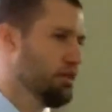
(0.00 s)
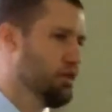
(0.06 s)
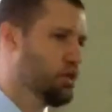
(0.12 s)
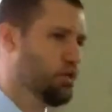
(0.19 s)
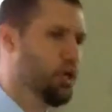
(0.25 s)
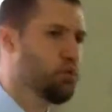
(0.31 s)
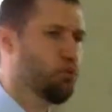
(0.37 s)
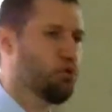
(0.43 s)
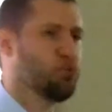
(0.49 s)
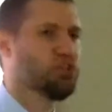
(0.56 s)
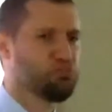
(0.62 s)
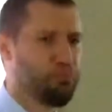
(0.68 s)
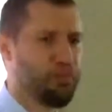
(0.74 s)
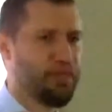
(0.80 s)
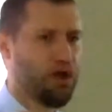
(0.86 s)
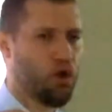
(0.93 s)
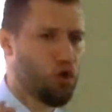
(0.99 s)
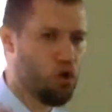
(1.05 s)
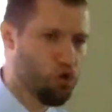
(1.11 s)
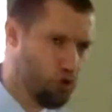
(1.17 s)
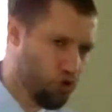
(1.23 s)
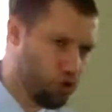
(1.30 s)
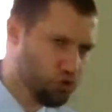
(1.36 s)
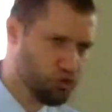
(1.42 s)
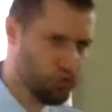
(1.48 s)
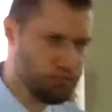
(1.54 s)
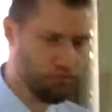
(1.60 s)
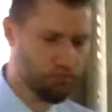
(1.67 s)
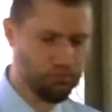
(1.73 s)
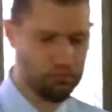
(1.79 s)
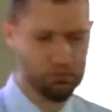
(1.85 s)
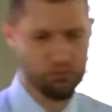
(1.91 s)
The Greek word is pedagogos,
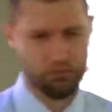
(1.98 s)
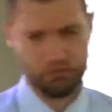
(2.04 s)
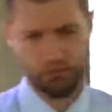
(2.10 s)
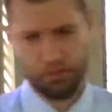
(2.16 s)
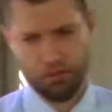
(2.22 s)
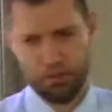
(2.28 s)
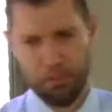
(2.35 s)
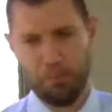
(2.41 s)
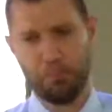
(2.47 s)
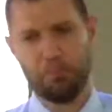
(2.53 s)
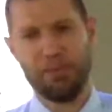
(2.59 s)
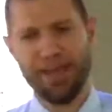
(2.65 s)
the